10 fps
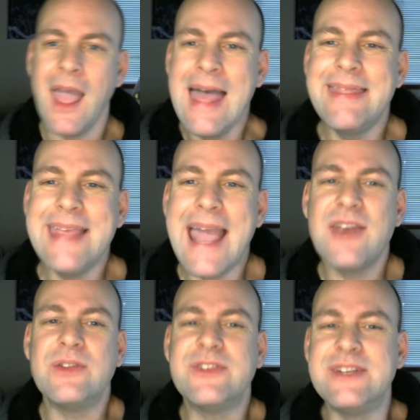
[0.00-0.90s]
The
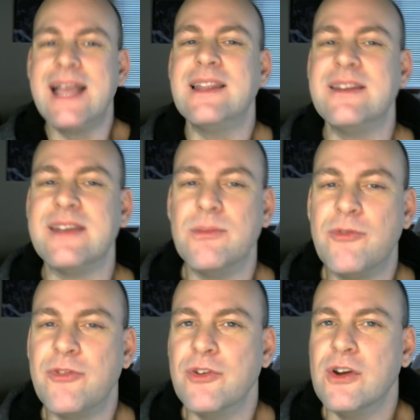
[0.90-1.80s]
adults yell at him
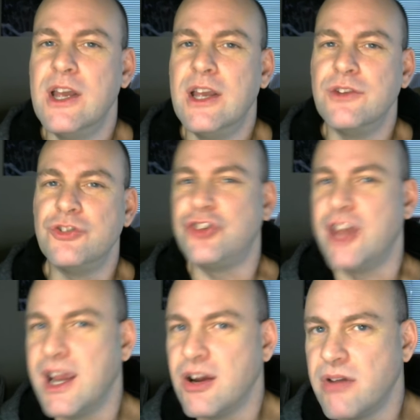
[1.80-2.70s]
for
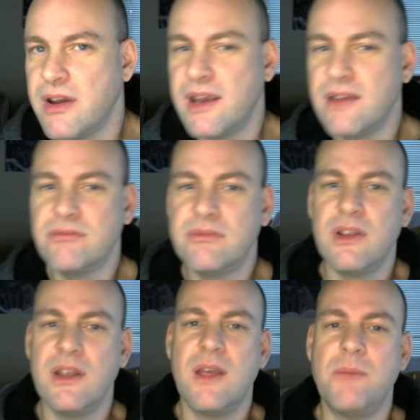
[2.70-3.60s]
sharing,
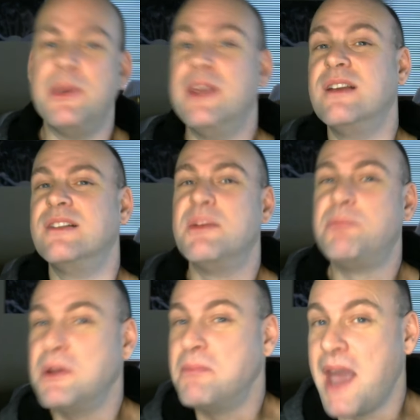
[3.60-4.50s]
being
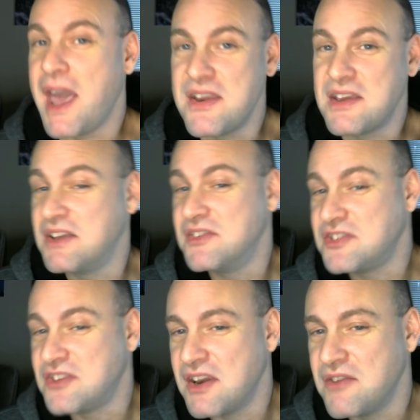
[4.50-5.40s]
diplomatic
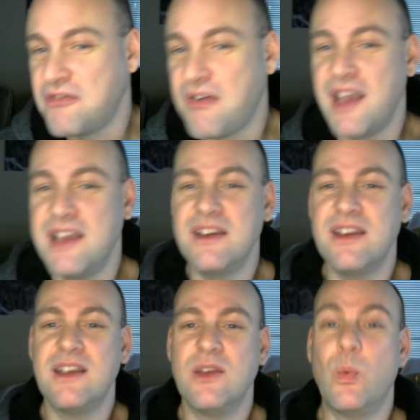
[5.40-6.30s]
instead of
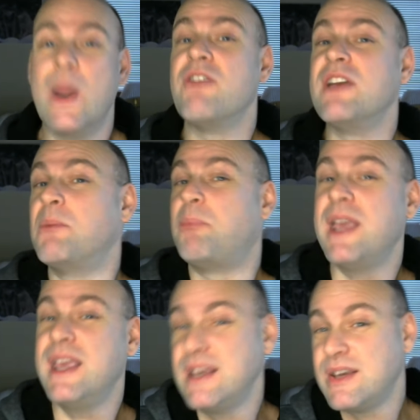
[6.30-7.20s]
fighting and wearing
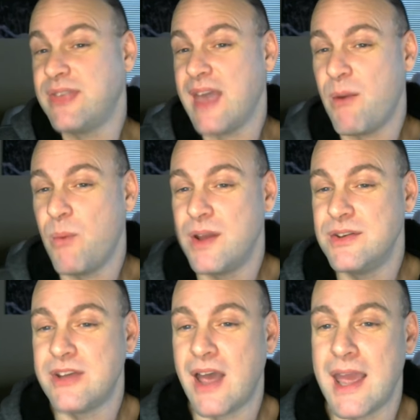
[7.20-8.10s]
pink that one
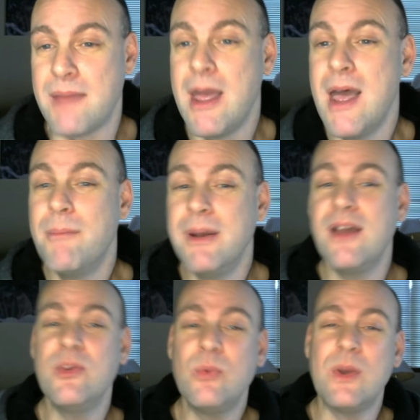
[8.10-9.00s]
time, but
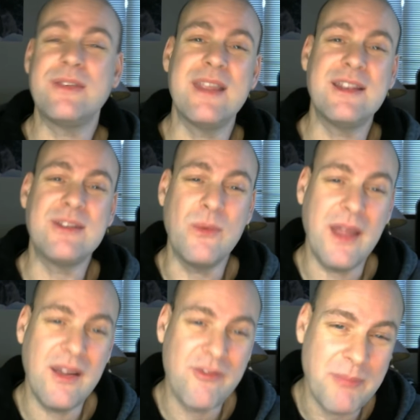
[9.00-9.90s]
otherwise, they don't
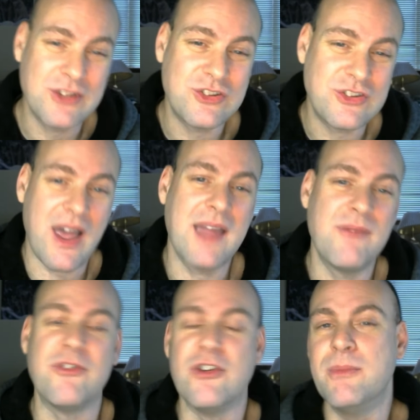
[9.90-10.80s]
have much time
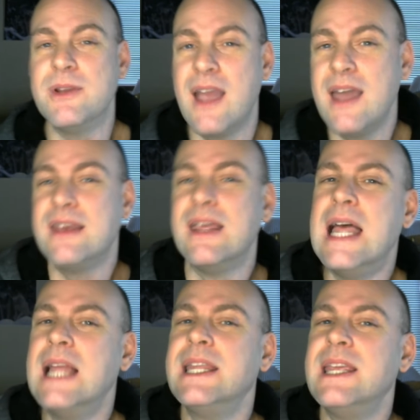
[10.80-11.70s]
for him and kind
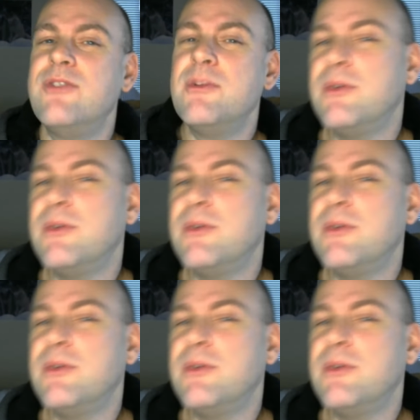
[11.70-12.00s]
of leave him in